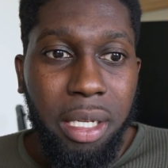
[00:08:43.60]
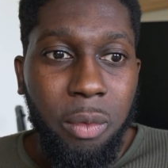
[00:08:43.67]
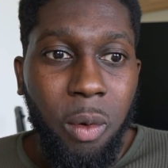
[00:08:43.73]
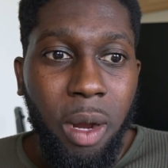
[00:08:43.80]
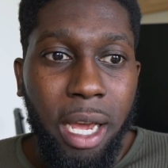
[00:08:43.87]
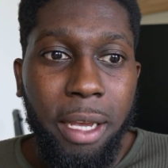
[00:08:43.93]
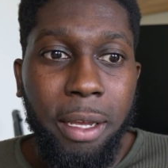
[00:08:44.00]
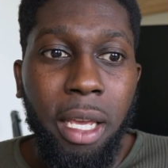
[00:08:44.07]

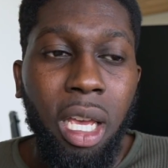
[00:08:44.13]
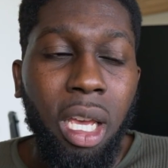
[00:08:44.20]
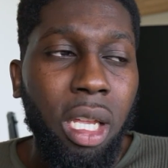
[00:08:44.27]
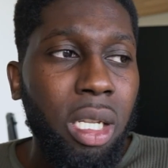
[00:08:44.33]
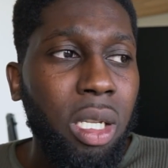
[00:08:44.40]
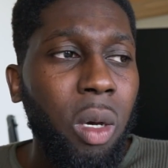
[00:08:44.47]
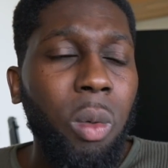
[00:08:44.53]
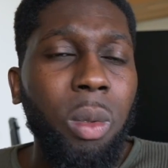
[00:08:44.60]
right?
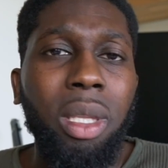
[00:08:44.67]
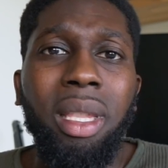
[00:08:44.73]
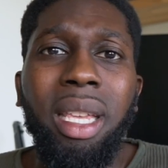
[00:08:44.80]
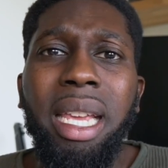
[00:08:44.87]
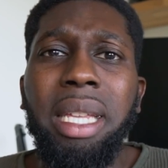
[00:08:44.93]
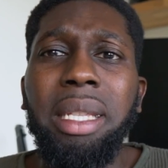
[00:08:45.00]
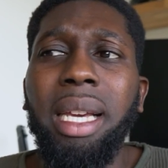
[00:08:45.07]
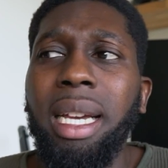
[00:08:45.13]
So
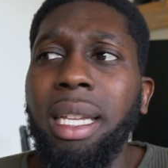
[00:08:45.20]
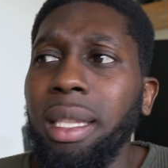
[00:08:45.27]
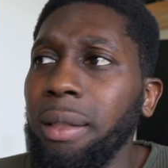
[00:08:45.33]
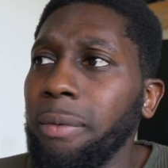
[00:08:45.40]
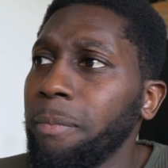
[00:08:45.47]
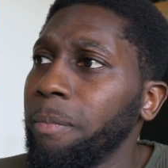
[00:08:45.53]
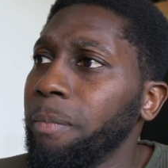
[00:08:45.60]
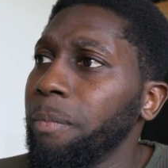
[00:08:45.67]
these are,
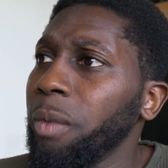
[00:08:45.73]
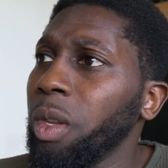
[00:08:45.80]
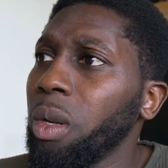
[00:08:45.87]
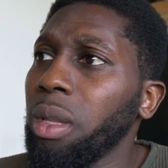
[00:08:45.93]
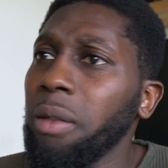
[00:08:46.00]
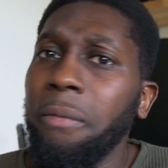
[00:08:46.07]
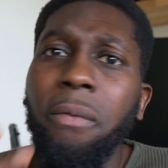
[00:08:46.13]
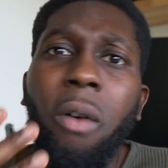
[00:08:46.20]
you know,
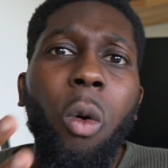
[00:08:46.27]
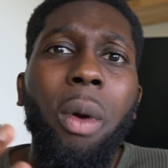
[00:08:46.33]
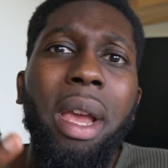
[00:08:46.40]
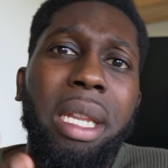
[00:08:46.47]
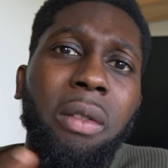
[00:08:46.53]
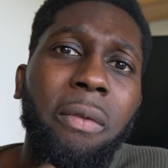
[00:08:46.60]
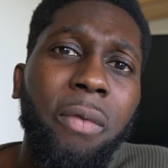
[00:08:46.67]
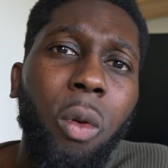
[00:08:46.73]
the four
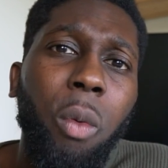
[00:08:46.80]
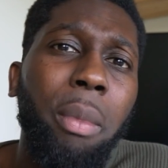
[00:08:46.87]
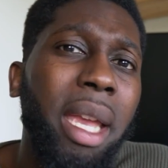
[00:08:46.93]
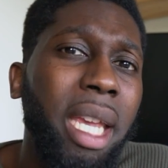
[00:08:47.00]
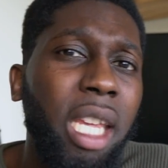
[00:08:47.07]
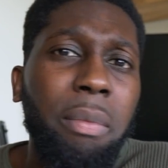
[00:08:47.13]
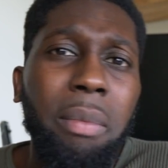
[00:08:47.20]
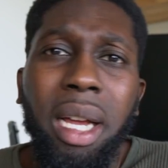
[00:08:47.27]
ways of you
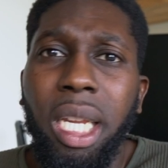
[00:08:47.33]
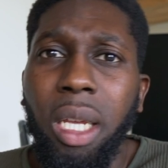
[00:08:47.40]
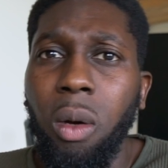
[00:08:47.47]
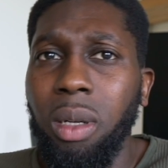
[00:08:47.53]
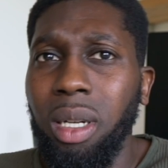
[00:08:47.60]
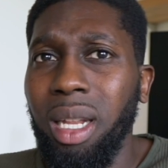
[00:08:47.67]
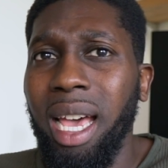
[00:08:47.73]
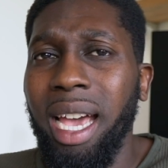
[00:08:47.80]
making money
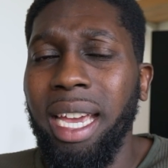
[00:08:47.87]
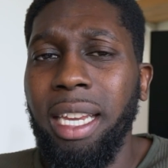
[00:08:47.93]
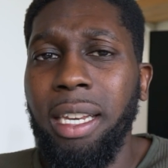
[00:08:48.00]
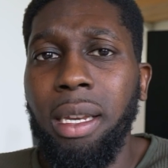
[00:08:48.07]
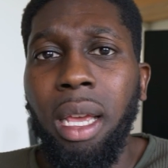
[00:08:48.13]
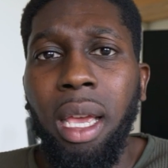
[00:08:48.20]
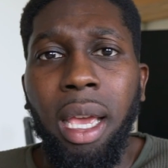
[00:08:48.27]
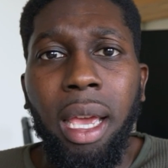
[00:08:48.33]

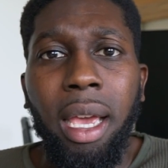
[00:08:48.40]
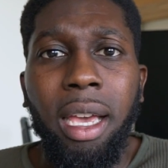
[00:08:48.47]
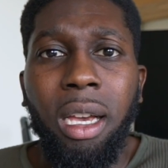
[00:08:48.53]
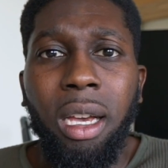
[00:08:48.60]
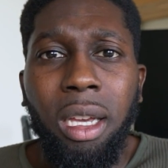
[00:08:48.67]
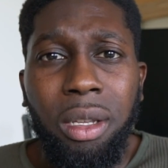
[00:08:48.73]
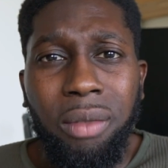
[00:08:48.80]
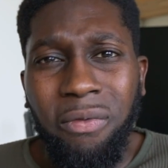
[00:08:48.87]
online.
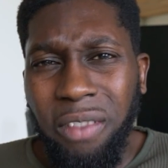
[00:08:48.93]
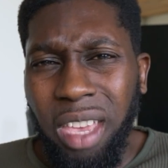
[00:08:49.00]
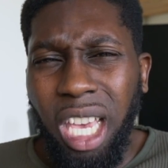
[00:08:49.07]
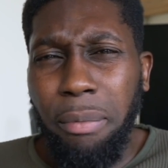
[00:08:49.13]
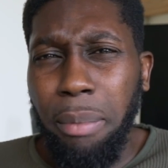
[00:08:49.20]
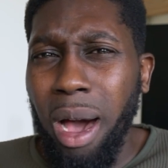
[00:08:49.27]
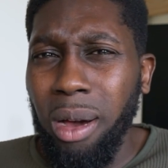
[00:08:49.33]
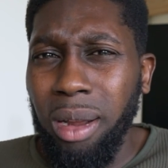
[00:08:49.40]
Think
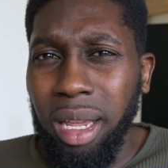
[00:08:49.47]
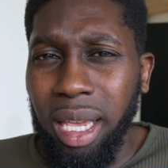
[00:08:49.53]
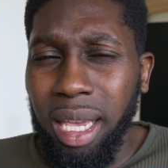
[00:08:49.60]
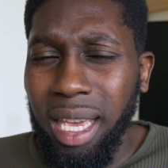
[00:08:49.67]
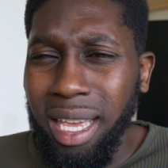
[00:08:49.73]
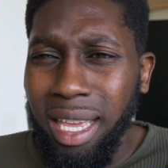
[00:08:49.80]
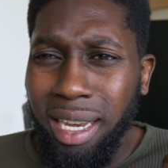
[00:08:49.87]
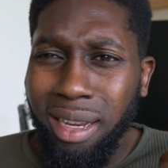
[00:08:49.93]
about it,
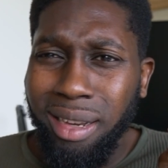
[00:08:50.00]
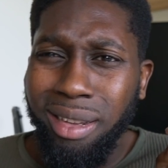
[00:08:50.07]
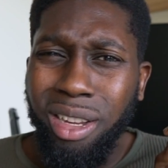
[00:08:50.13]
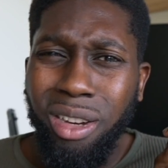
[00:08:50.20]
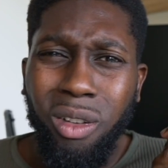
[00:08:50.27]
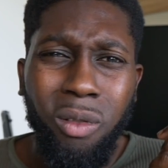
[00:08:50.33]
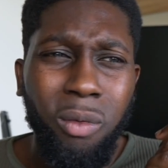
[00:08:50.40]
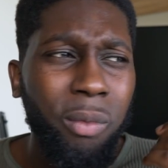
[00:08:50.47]
and
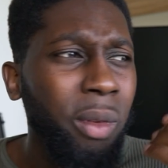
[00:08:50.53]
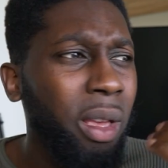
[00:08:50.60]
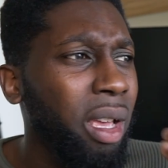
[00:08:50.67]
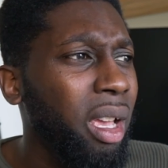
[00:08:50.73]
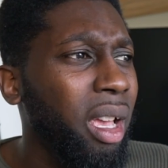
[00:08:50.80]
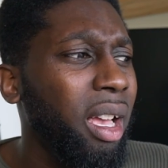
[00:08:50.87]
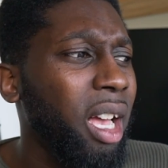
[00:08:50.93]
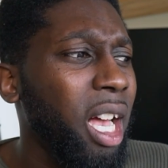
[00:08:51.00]
you know,
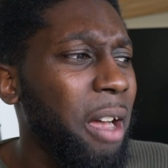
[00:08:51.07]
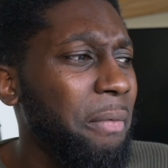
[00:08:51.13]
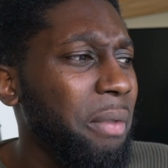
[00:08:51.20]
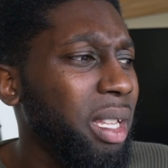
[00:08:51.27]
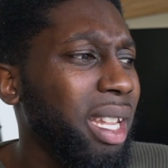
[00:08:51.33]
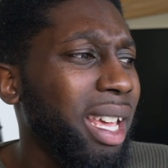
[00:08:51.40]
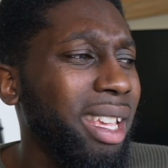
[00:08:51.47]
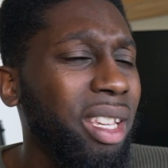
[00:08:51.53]
I
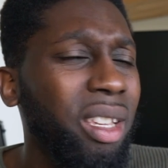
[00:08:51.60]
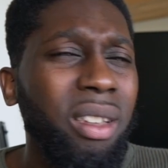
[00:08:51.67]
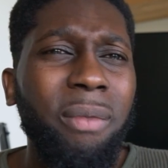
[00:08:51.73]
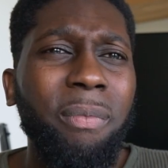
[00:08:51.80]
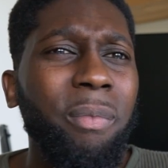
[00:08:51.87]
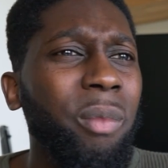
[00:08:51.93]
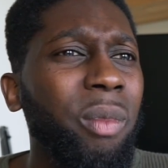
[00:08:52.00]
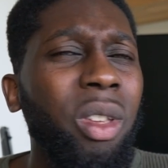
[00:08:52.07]
feel like,
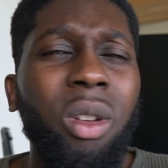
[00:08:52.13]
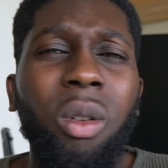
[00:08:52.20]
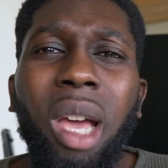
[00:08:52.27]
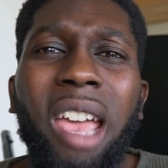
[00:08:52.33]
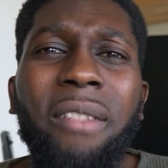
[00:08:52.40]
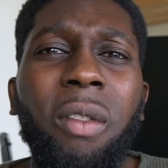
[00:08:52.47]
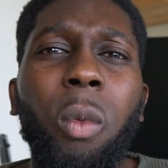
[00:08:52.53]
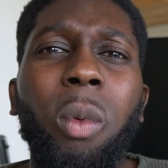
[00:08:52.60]
you know,
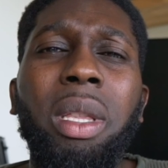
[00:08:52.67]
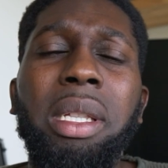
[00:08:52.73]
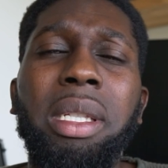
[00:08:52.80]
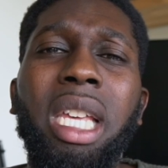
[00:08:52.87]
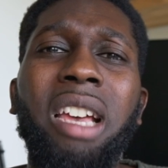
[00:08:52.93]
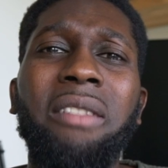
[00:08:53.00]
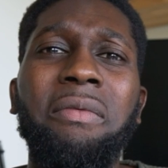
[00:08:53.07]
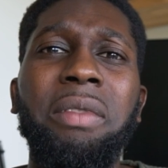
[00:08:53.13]
everyone
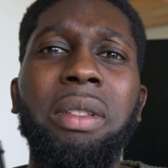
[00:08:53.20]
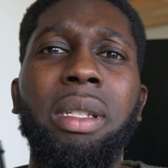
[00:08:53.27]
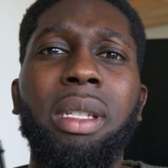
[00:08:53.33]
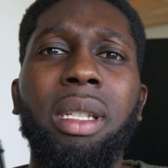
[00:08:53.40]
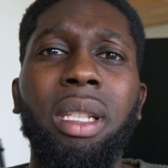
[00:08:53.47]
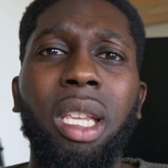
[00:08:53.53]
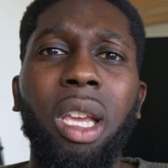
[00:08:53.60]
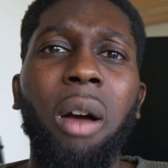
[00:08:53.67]

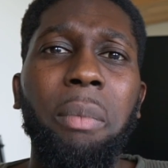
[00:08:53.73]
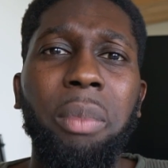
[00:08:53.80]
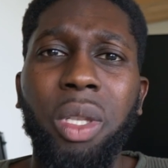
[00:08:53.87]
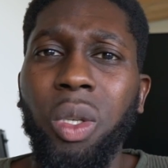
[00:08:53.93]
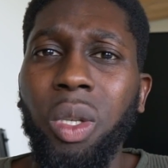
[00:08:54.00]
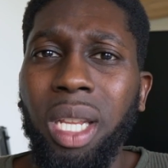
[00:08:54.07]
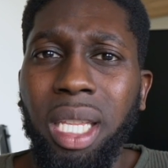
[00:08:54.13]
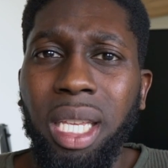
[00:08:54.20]
deserves the
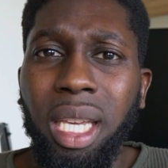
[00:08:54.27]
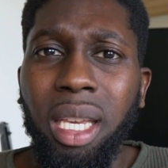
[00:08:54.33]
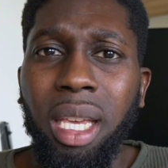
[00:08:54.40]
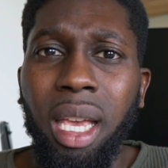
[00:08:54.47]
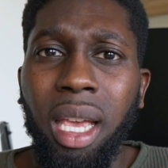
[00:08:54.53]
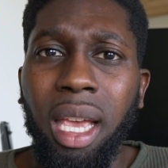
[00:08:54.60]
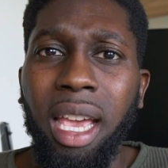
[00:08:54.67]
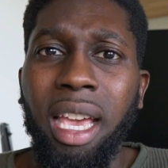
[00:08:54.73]
opportunity,
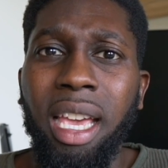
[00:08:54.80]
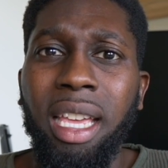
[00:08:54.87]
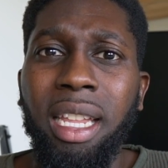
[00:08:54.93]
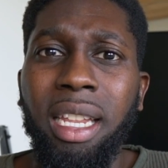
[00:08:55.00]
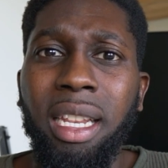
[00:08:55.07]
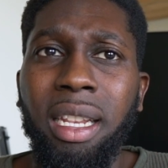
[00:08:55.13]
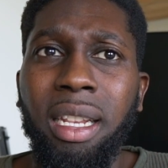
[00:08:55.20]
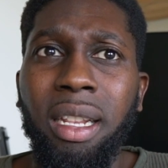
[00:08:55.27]

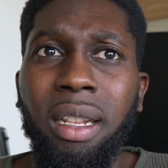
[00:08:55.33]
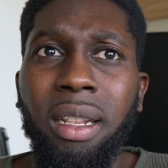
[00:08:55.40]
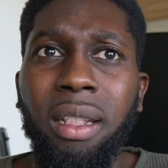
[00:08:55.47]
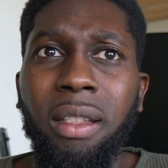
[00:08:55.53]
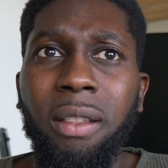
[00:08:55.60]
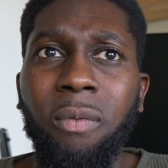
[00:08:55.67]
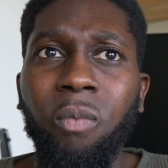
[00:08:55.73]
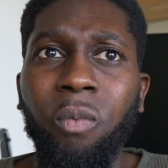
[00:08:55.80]
and
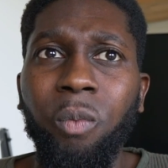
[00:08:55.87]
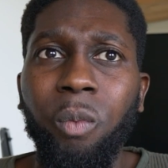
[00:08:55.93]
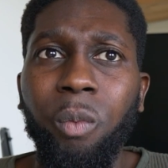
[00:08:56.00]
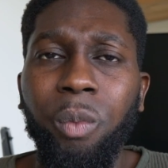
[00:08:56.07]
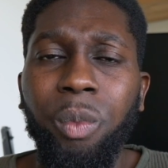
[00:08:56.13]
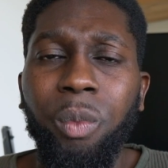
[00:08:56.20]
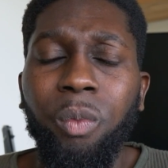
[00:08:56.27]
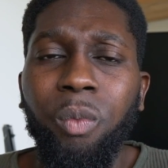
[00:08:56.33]

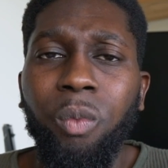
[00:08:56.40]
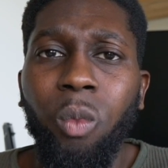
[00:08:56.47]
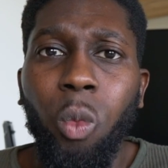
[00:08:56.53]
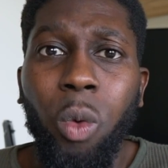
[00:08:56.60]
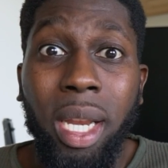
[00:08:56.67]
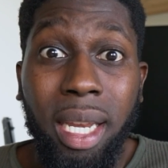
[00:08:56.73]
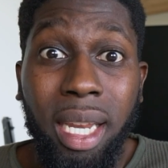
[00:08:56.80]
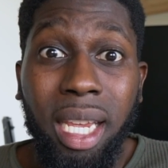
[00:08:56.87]

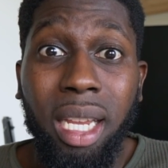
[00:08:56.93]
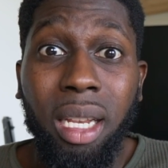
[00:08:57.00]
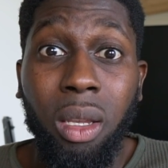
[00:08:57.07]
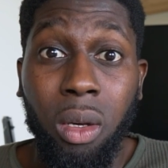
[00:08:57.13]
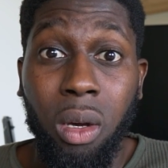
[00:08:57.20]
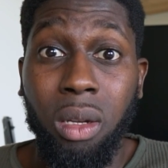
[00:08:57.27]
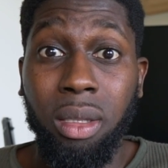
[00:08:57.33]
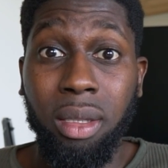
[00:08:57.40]
we
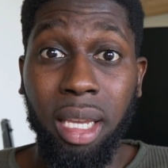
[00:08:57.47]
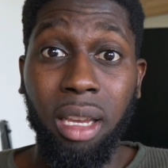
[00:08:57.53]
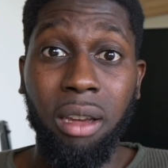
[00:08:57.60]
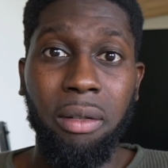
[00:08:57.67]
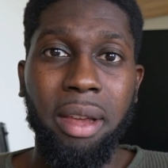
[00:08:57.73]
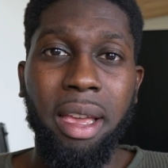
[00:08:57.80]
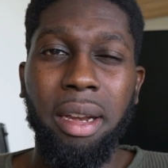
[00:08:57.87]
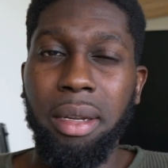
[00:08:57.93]
need content
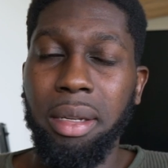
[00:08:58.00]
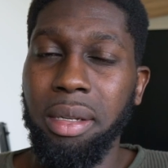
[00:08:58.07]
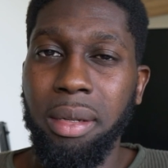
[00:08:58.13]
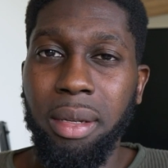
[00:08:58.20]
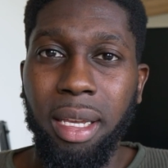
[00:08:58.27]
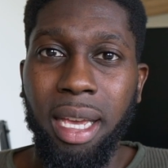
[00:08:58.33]
creators.